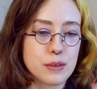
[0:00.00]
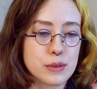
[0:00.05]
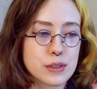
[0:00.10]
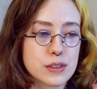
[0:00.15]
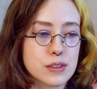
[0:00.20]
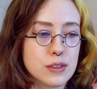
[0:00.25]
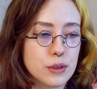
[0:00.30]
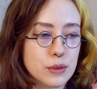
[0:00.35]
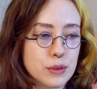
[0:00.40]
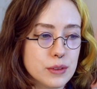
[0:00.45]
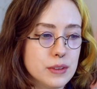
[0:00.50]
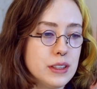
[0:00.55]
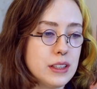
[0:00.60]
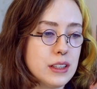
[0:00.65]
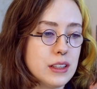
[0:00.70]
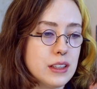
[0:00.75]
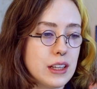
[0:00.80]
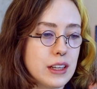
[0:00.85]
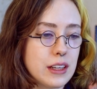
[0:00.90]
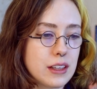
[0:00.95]
was totally
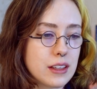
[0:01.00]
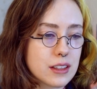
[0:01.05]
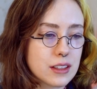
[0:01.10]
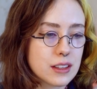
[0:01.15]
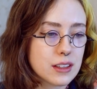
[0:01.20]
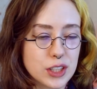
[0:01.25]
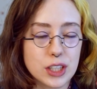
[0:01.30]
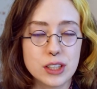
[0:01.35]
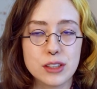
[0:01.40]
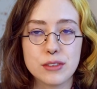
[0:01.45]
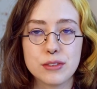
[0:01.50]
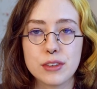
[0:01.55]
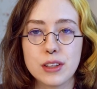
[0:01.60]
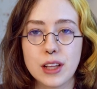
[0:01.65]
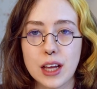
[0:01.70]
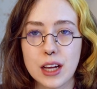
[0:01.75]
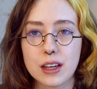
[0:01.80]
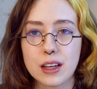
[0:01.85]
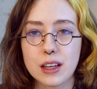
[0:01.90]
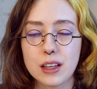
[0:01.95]
like good for
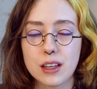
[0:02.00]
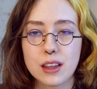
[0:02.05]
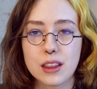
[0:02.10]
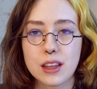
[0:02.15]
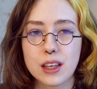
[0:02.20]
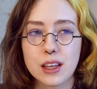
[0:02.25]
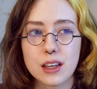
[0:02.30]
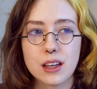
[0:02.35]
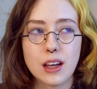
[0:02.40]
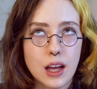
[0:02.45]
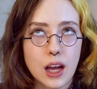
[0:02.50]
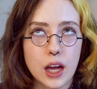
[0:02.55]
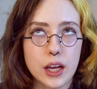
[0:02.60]
that kind of thing.